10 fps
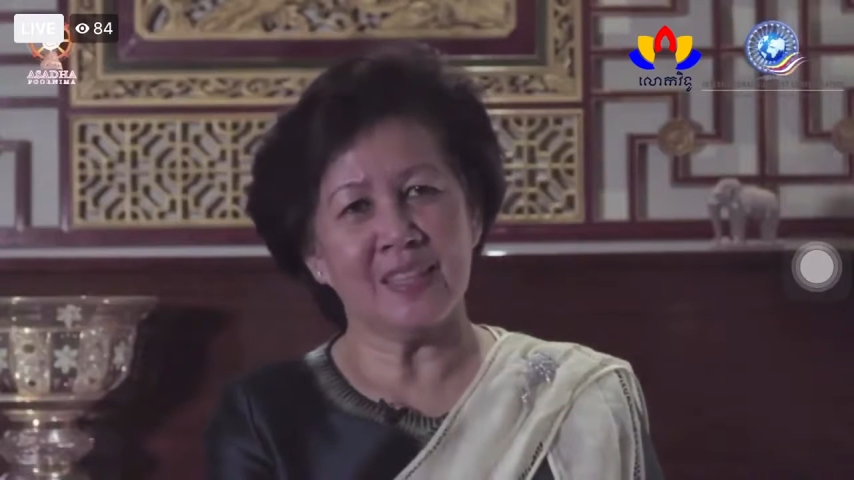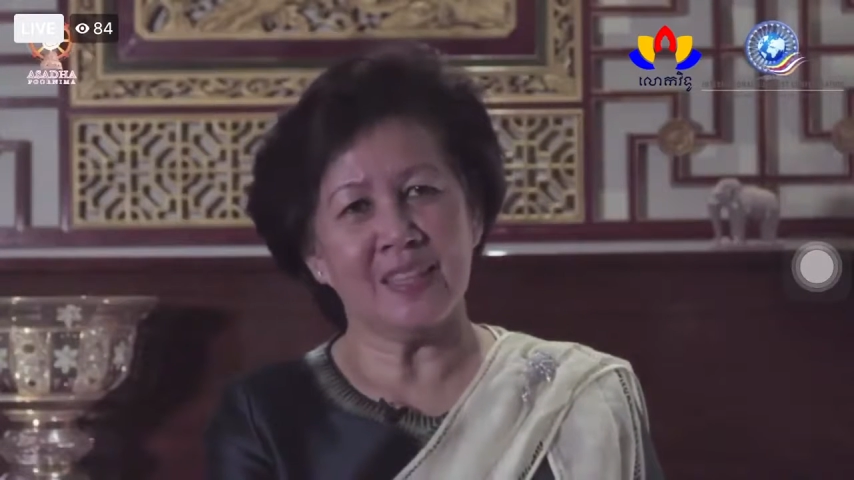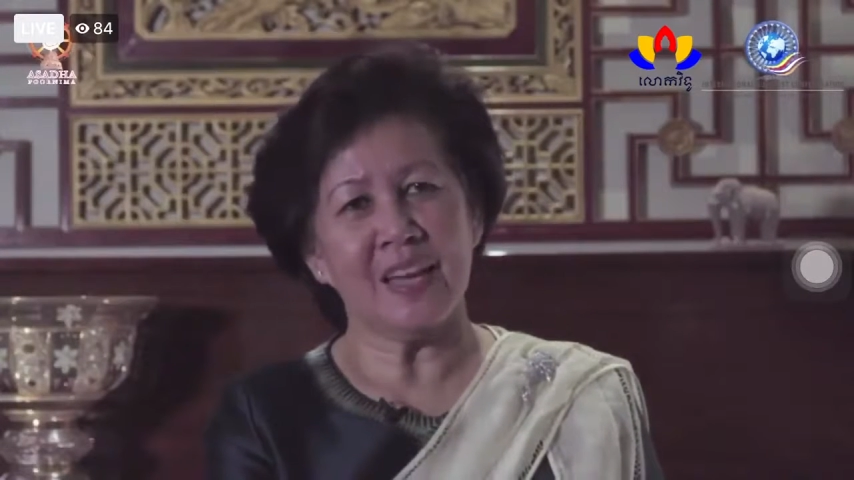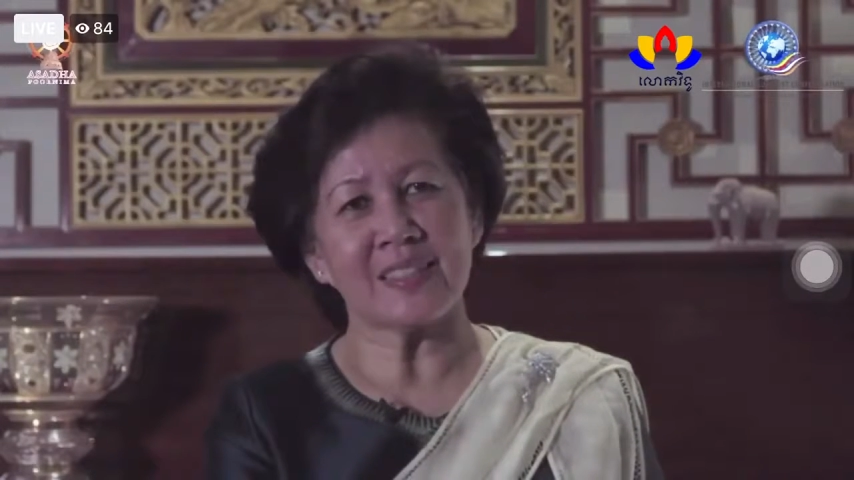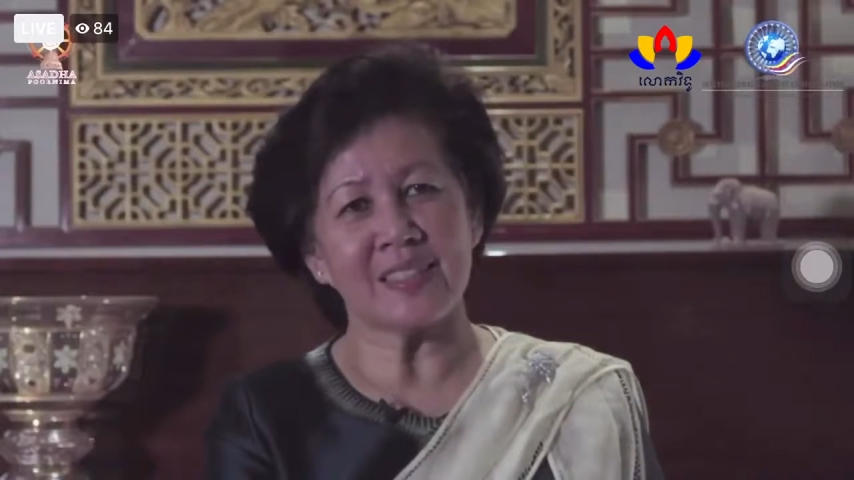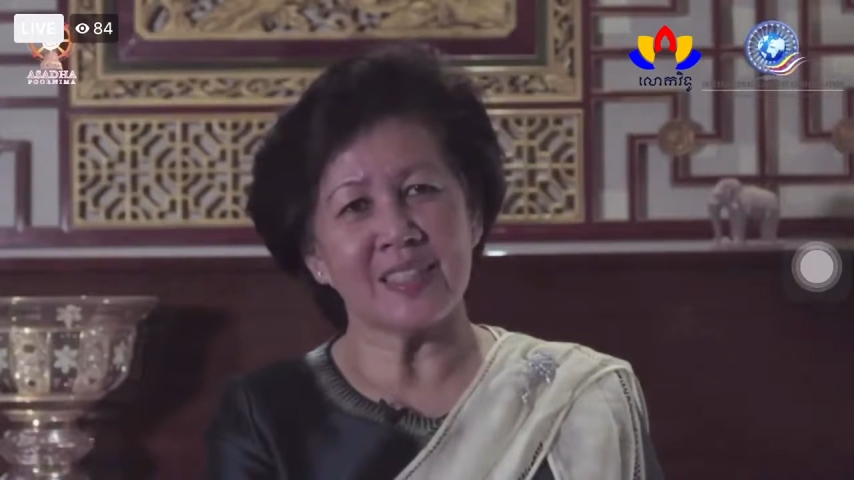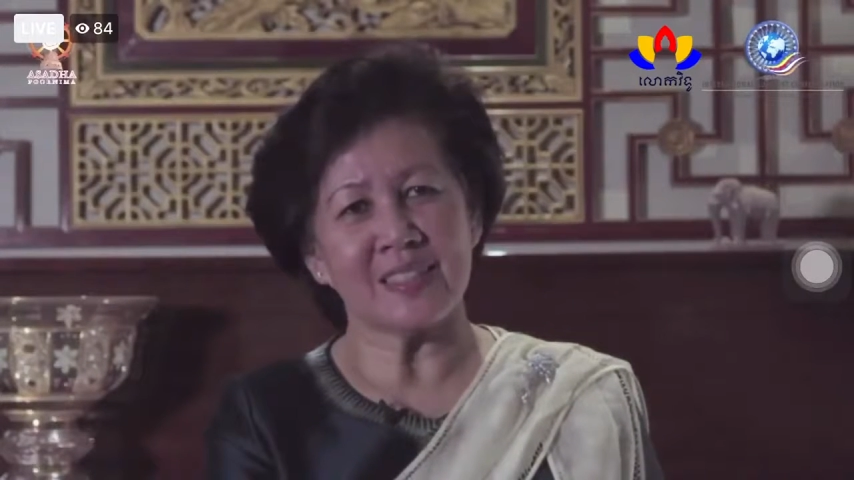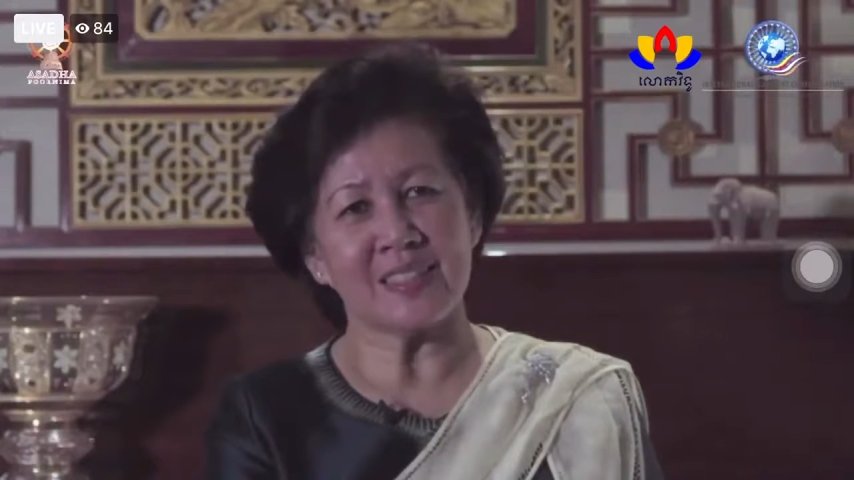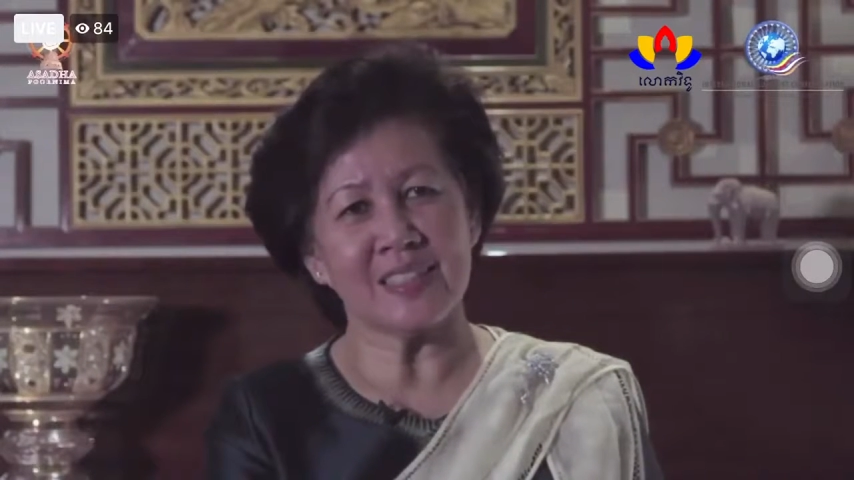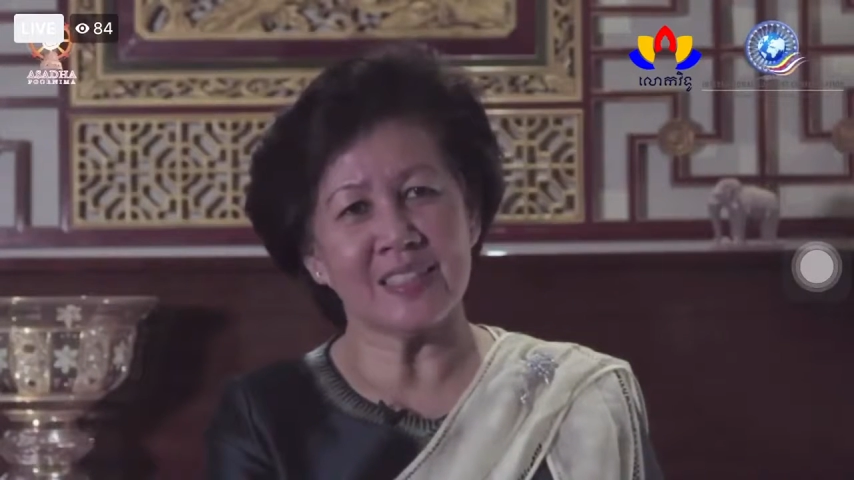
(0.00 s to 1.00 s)

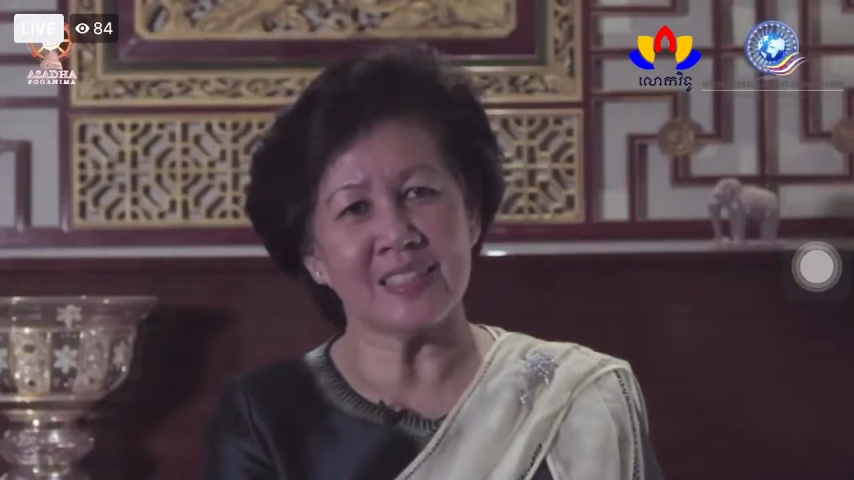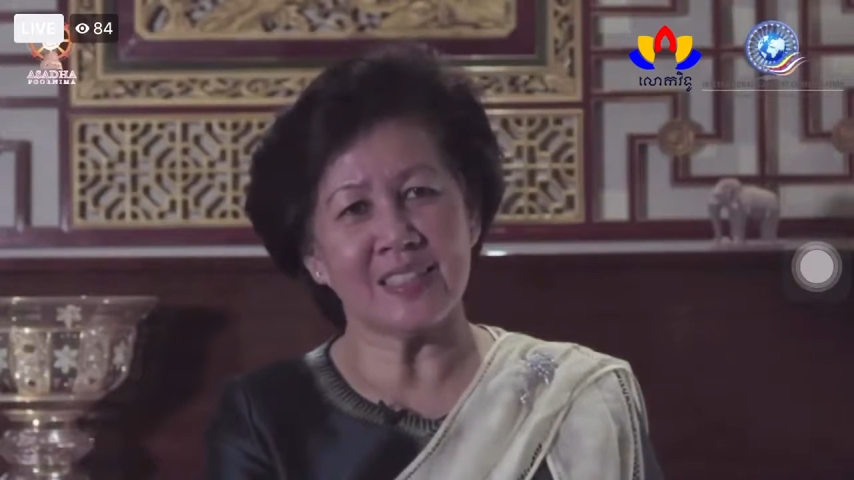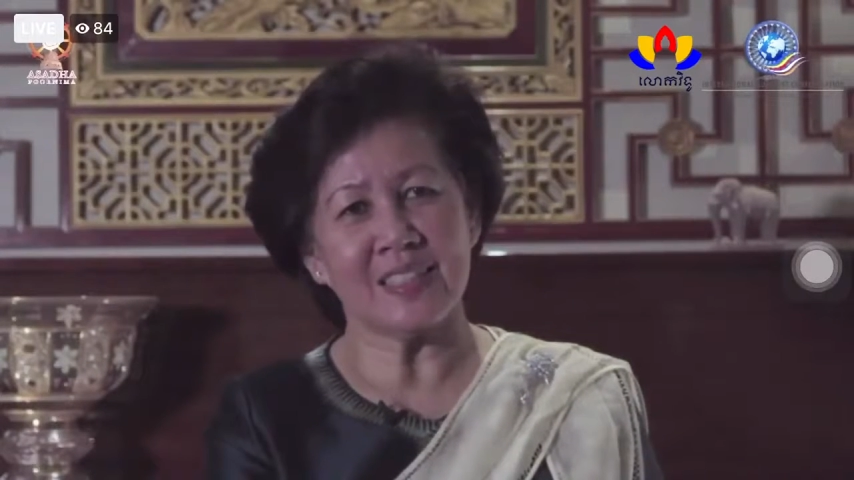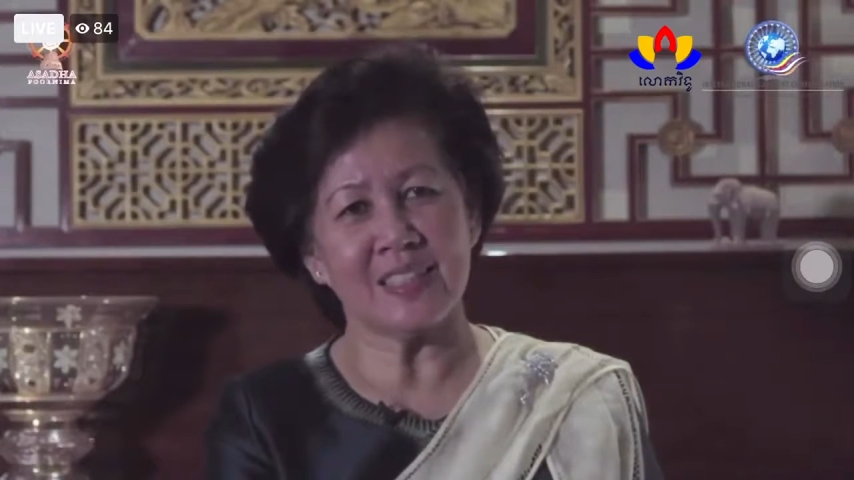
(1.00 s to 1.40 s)
Excellencies,